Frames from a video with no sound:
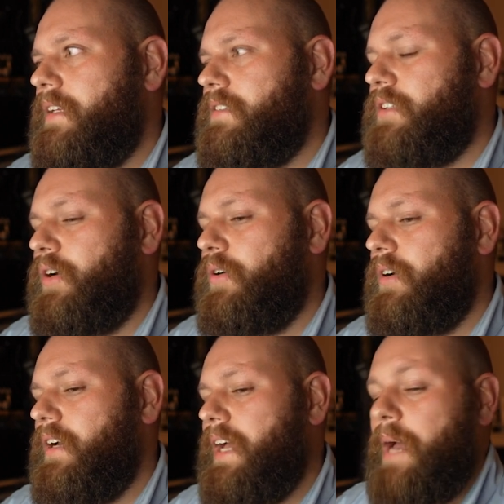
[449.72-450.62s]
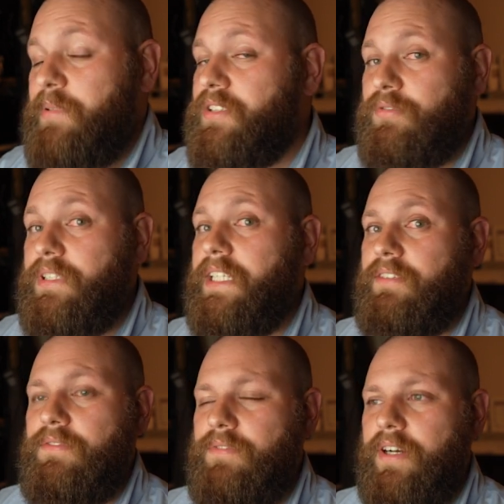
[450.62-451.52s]
So habits are
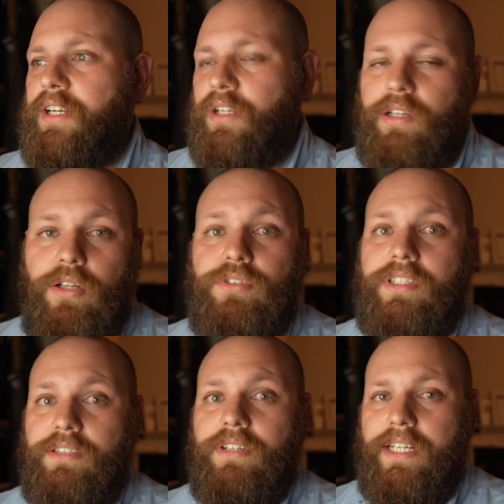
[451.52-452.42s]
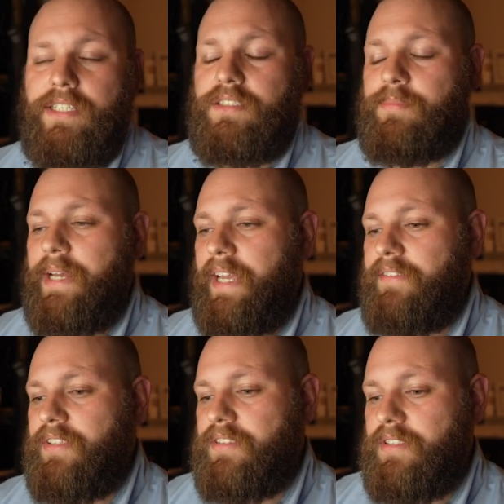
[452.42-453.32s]
really very closely related to
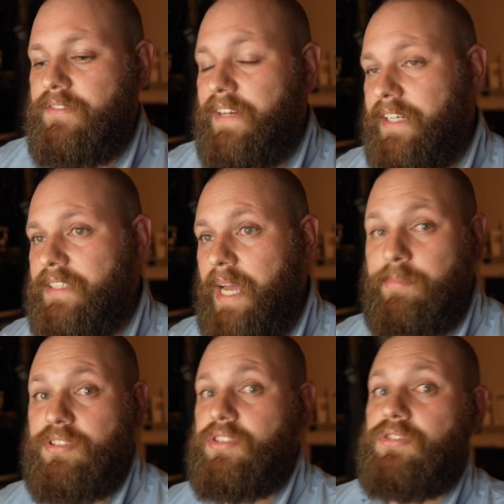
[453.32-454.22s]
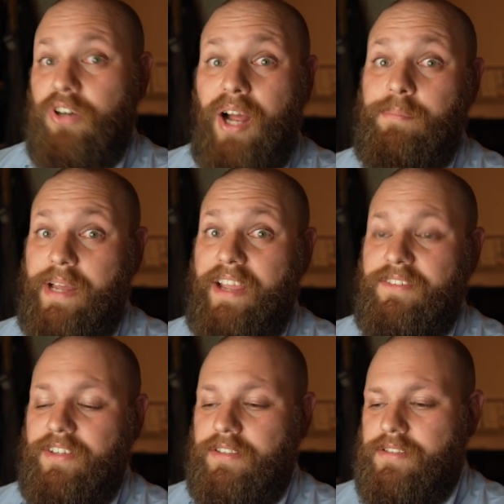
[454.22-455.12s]
behaviors, and in fact, habits describe
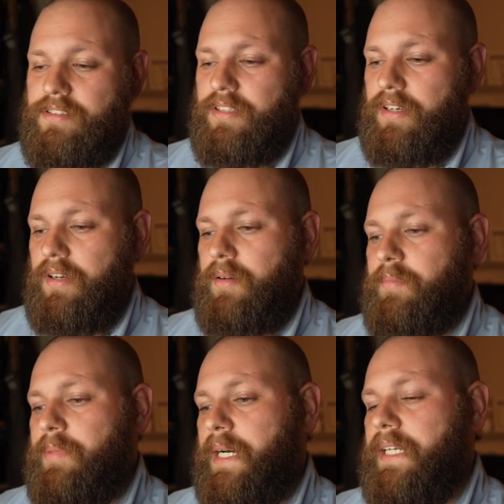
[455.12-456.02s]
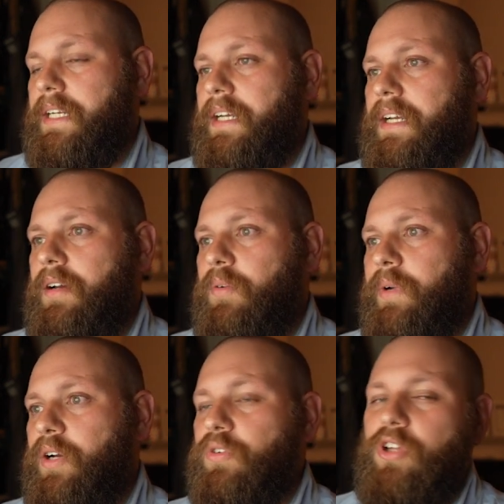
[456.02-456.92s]
behaviors. But
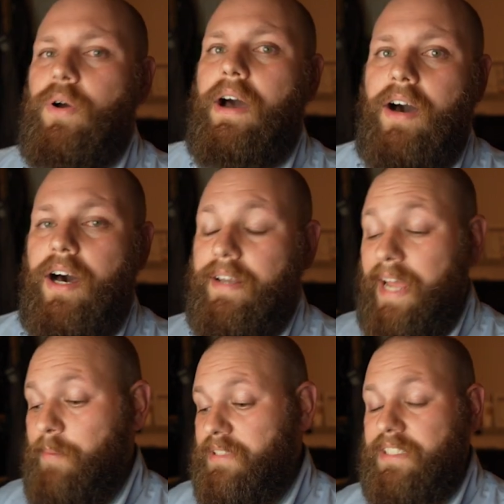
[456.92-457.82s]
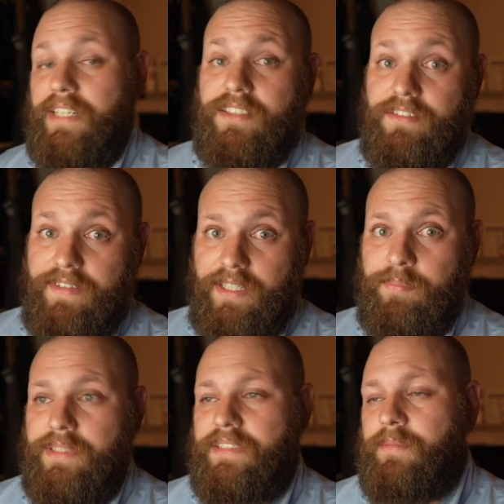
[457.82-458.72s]
we all know how hard habits are to
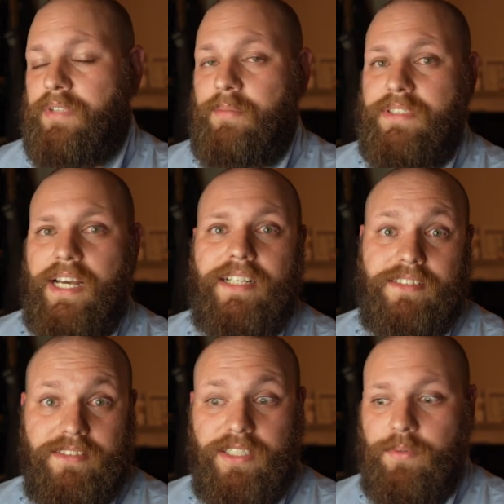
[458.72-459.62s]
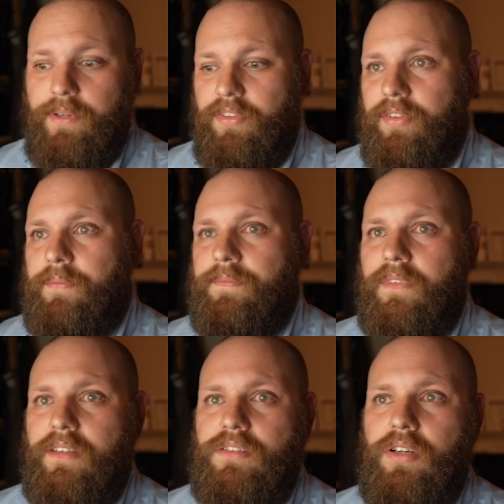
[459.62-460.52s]
develop, and sometimes they're hard to stick with.
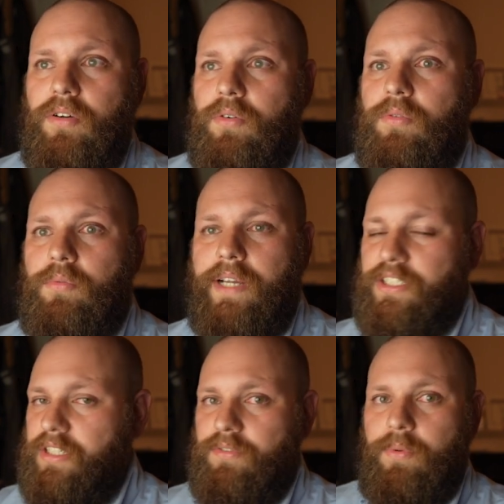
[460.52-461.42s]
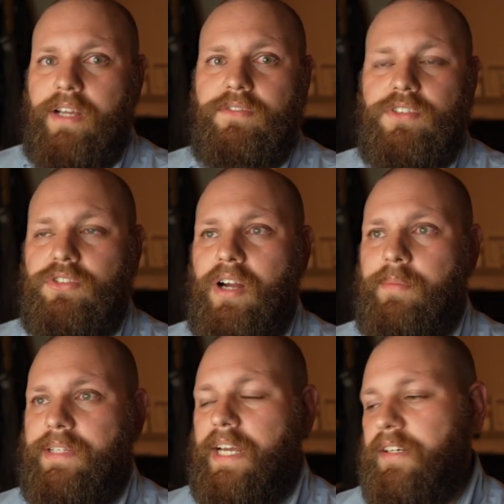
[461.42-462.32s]
So we actually have a way of
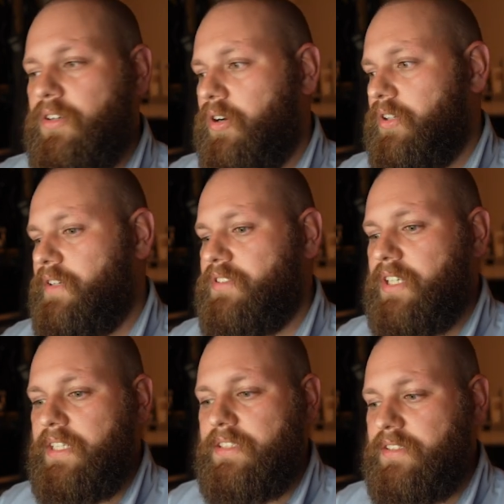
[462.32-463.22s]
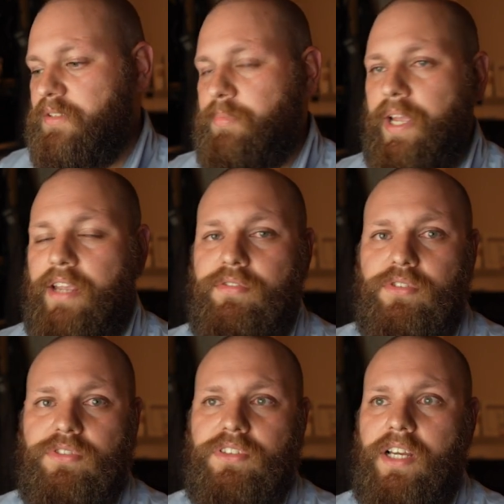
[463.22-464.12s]
describing that, and cognitive scientists and
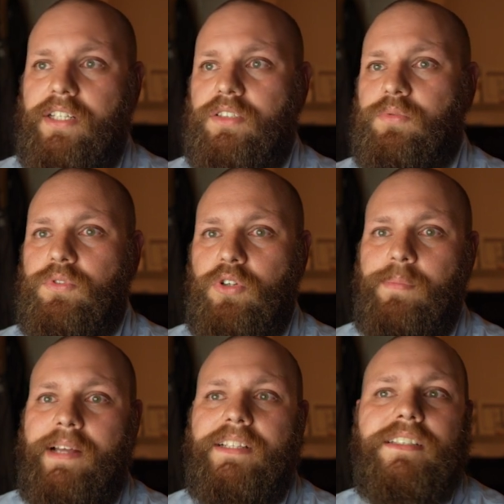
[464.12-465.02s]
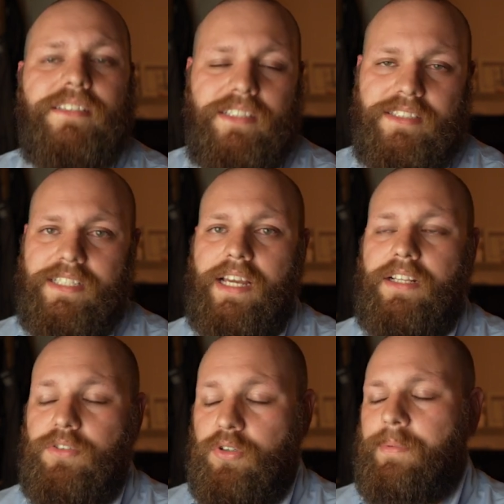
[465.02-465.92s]
behavioral designers will talk about this.
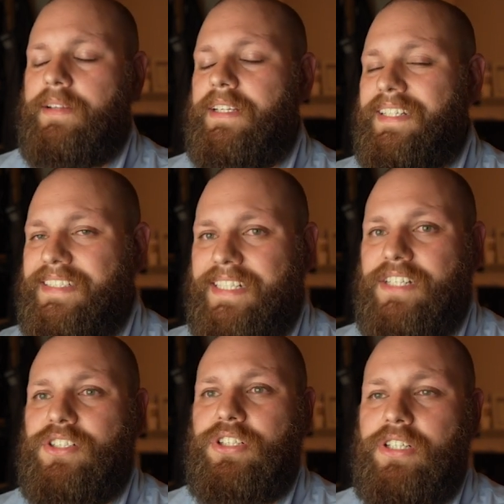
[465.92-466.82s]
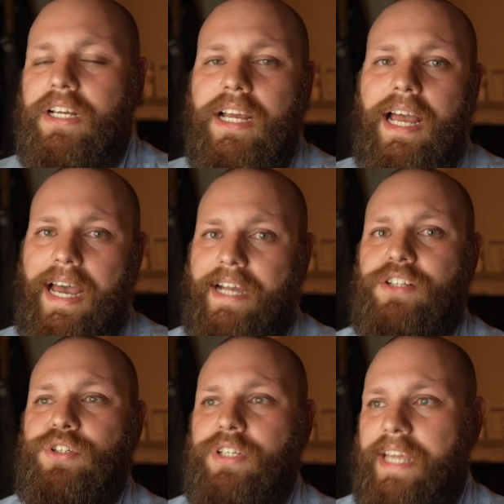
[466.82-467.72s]
Talk about the
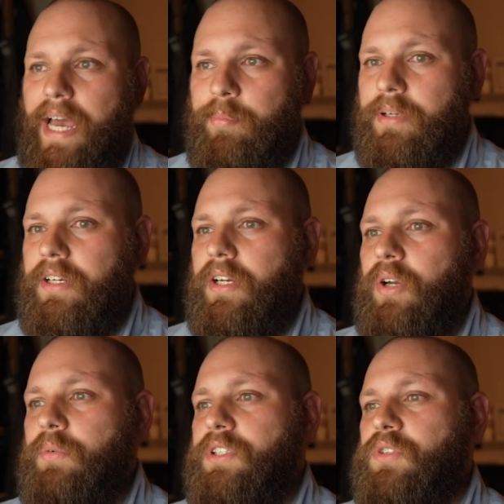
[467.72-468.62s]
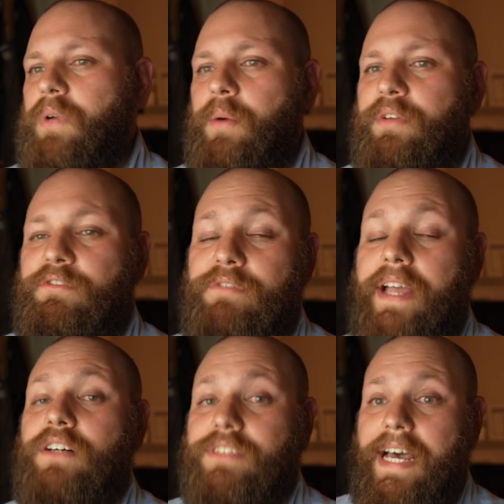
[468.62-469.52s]
intention-action gap, which is where we
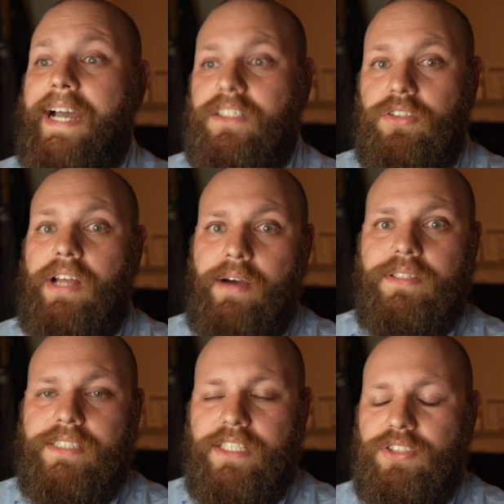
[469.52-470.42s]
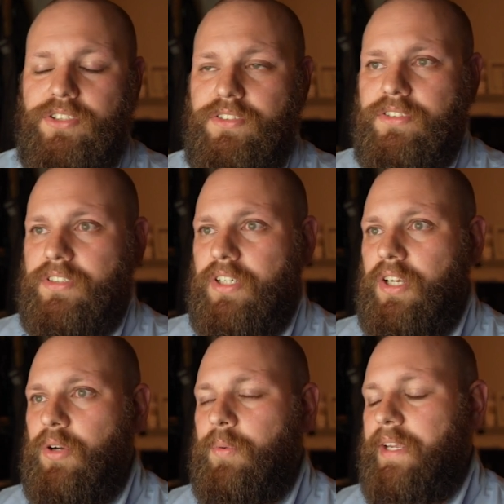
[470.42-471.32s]
fail to act on our intentions.
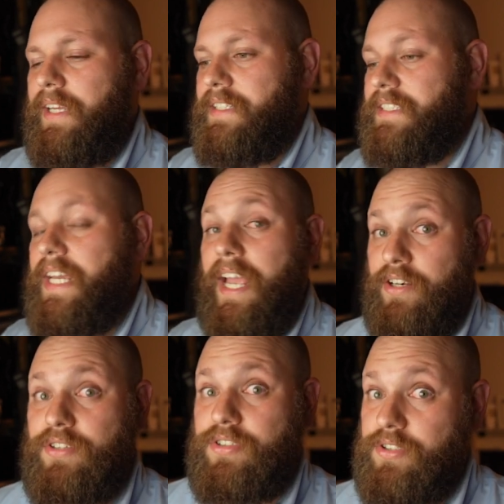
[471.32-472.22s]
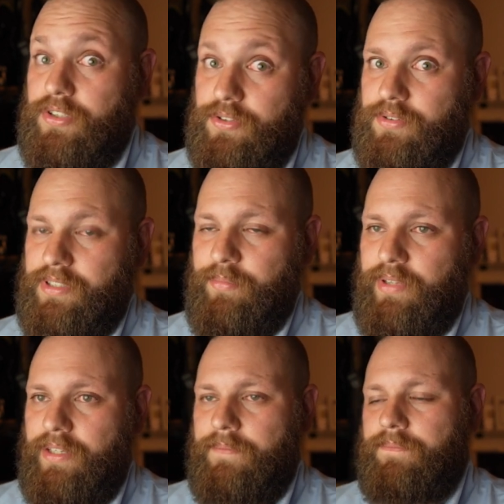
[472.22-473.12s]
We intend to do
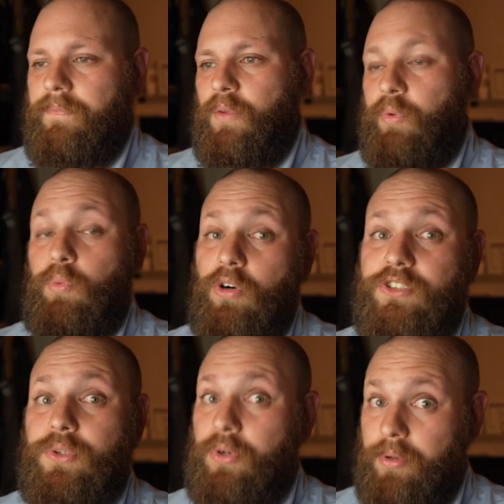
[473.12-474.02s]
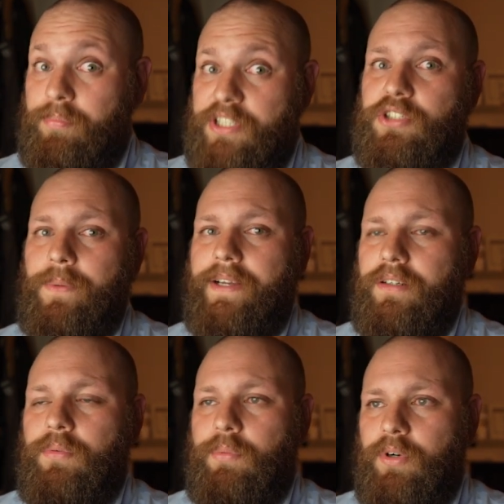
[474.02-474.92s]
something, we want to habituate
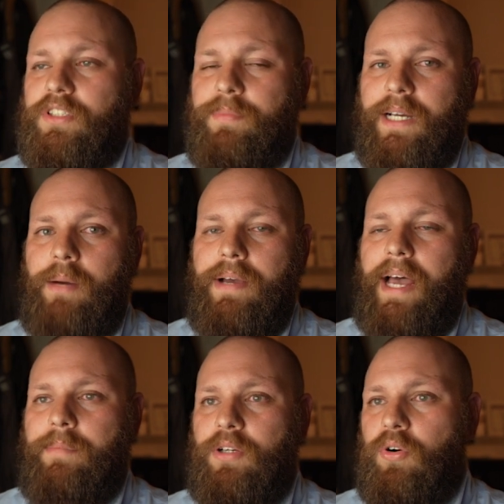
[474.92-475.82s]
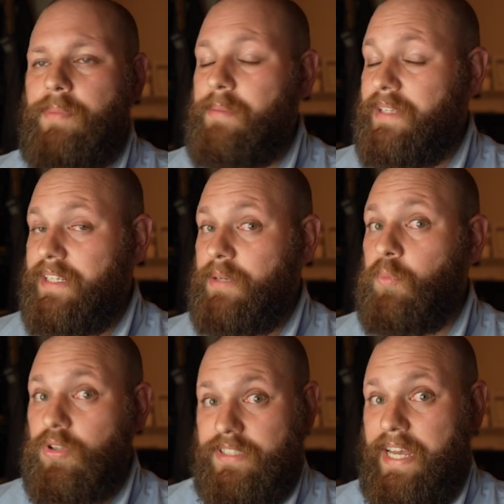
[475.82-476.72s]
it, we want it to become a habit, or maybe it
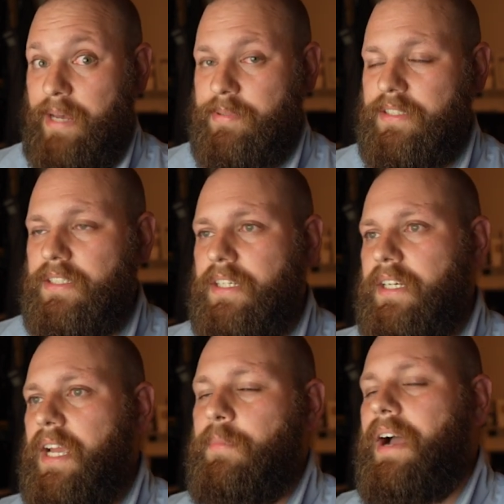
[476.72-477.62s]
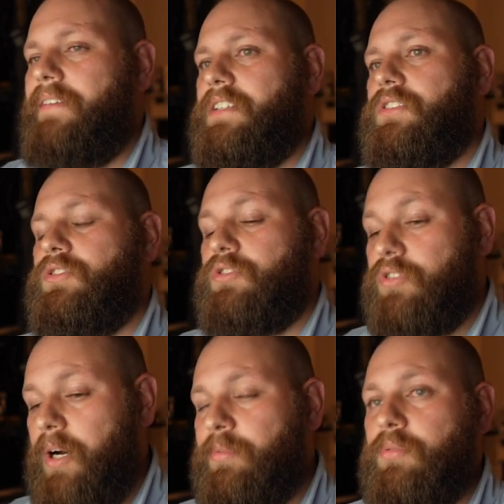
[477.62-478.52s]
was a habit, and we're having
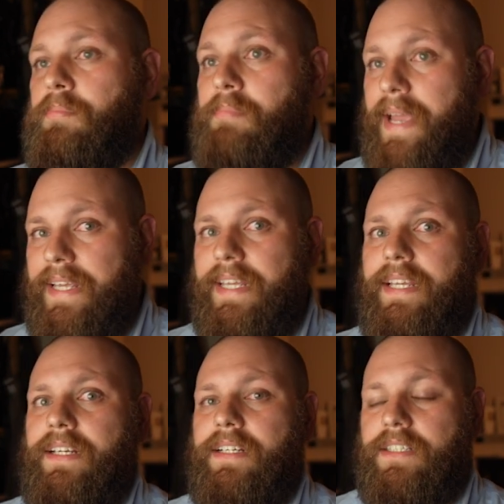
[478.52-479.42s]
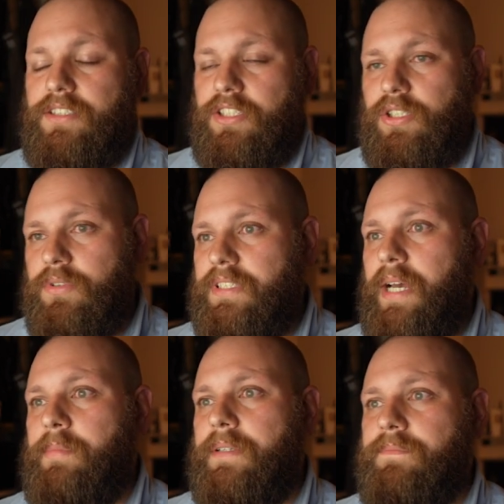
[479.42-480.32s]
trouble making it a continuous
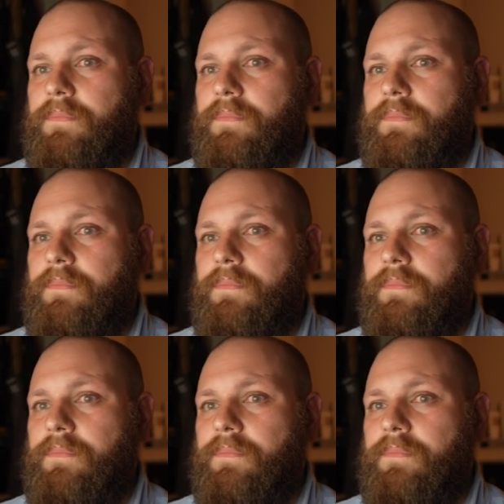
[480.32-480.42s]
habit.